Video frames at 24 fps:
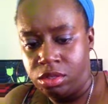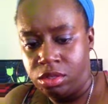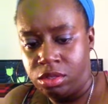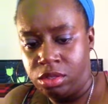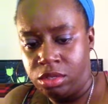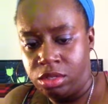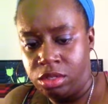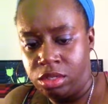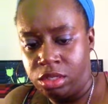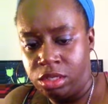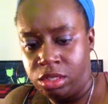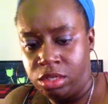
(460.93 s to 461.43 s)

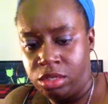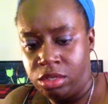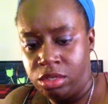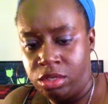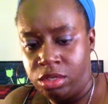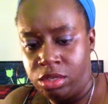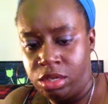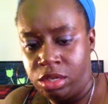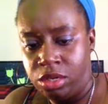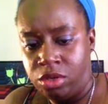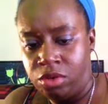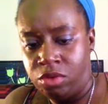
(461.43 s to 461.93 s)
because
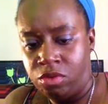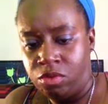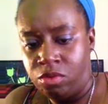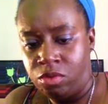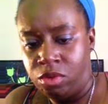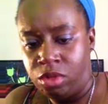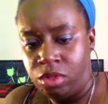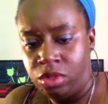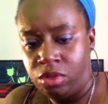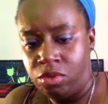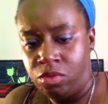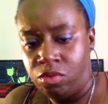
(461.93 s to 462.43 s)
I don't
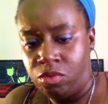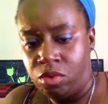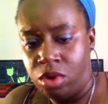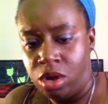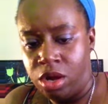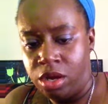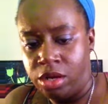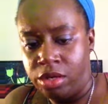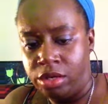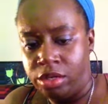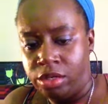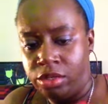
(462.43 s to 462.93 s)
want the
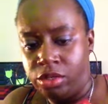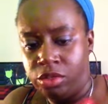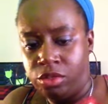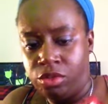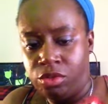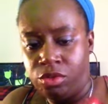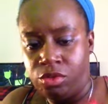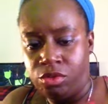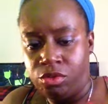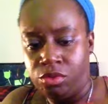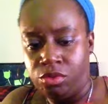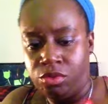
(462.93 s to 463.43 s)
water
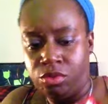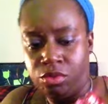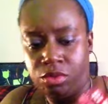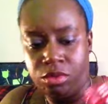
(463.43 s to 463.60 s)
to,